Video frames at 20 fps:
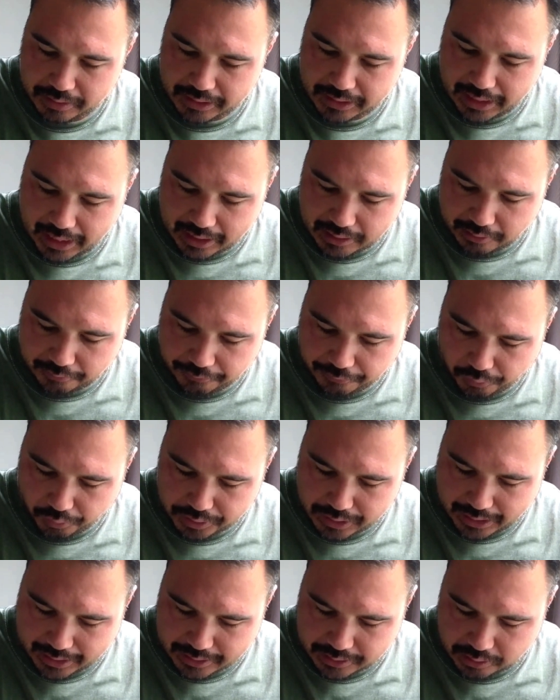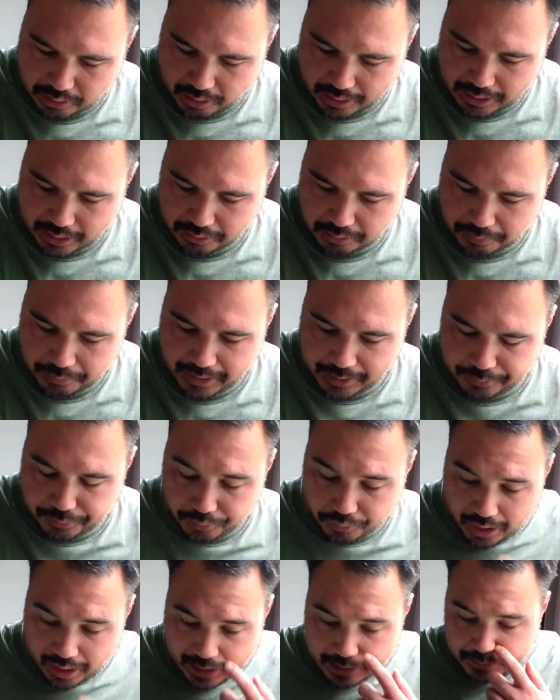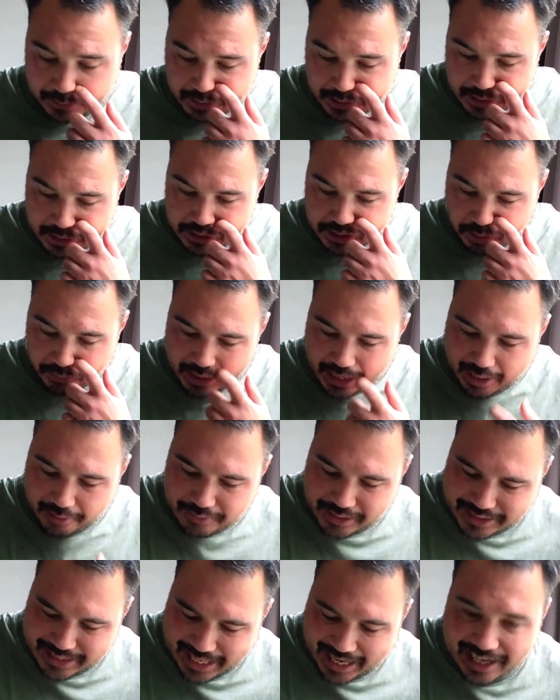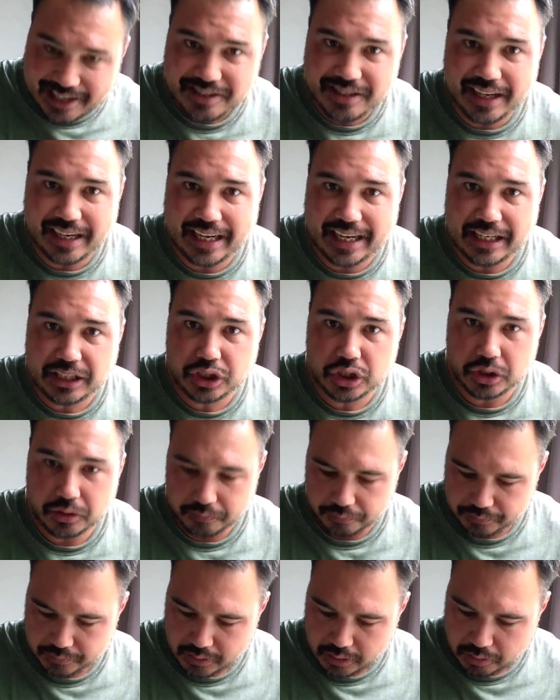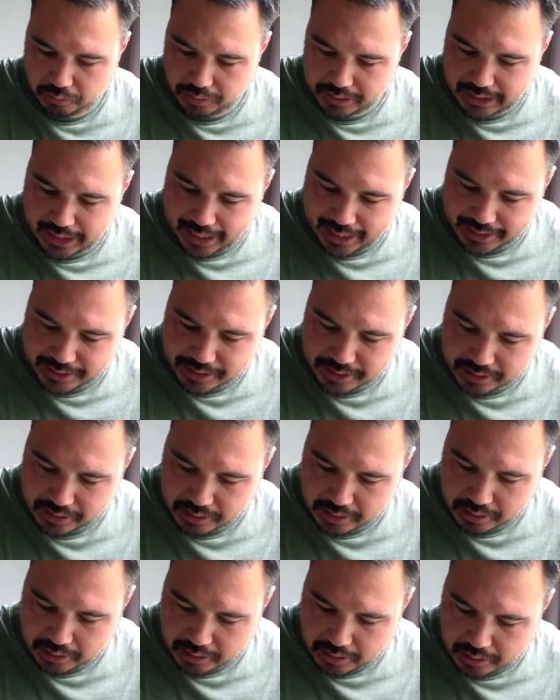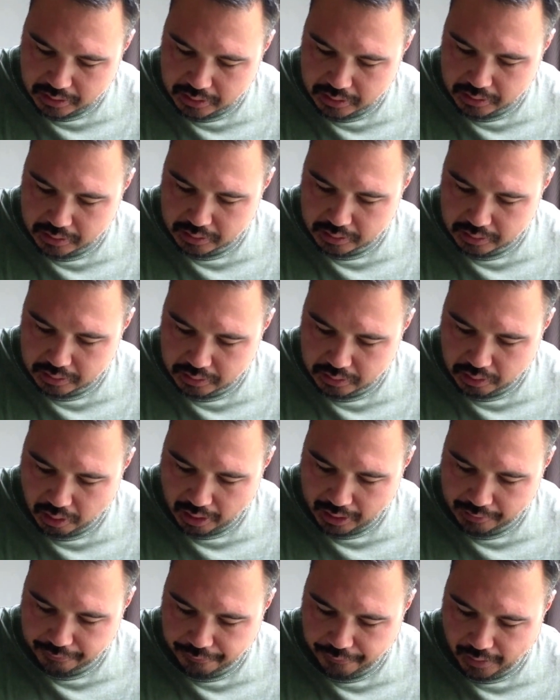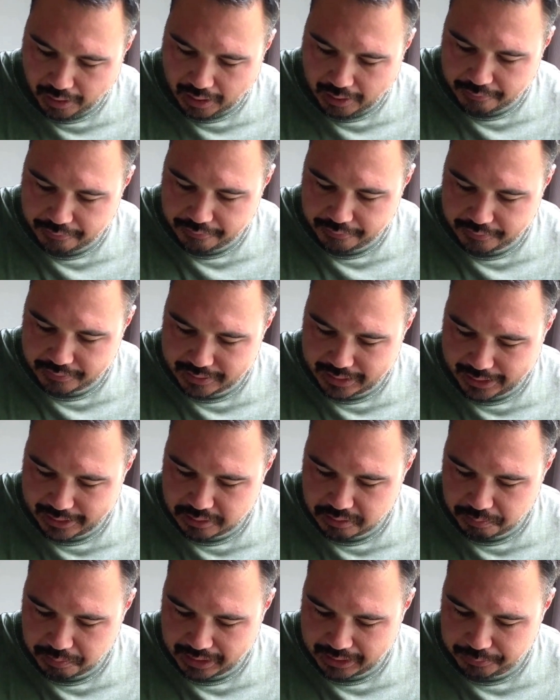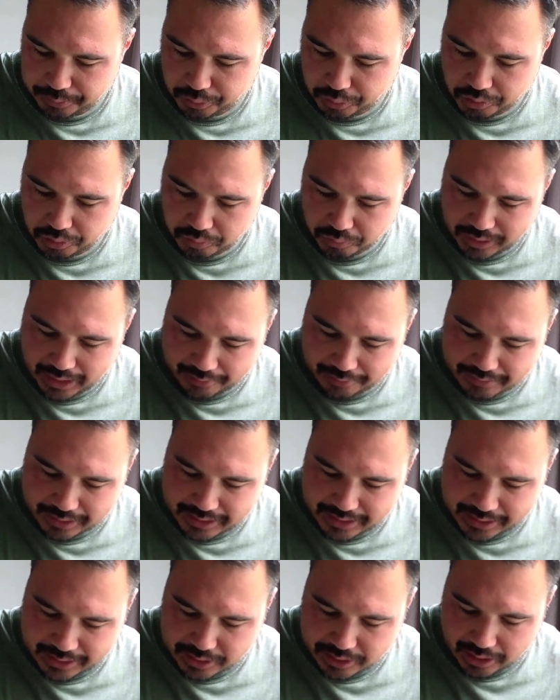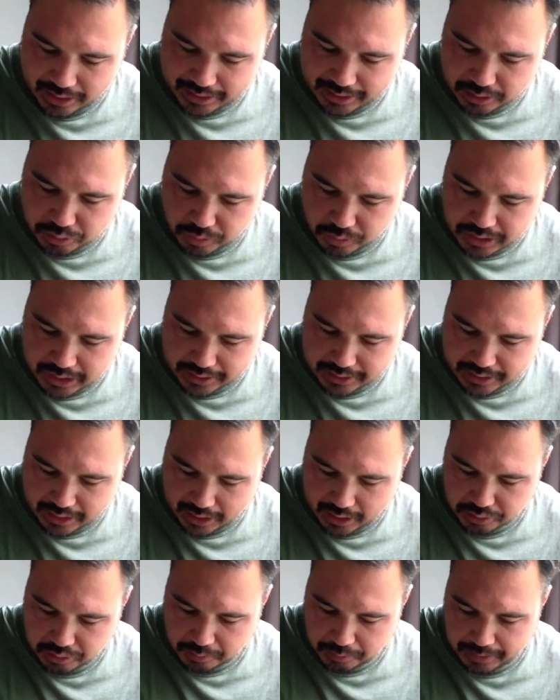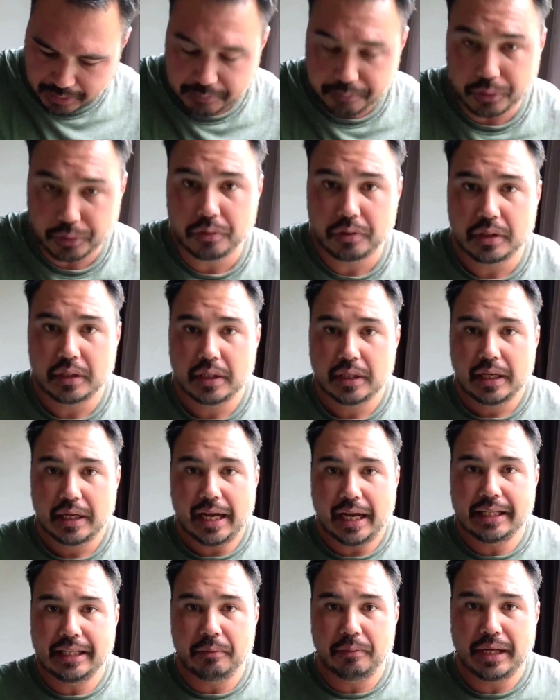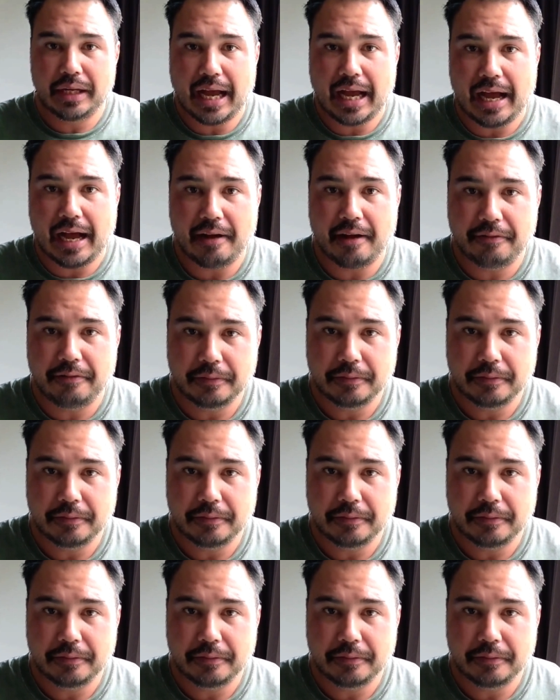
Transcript: other 4,900 people, right? So we have this outside edge, which has 95,000 people. We have this inside edge, which has 100 people. And then we have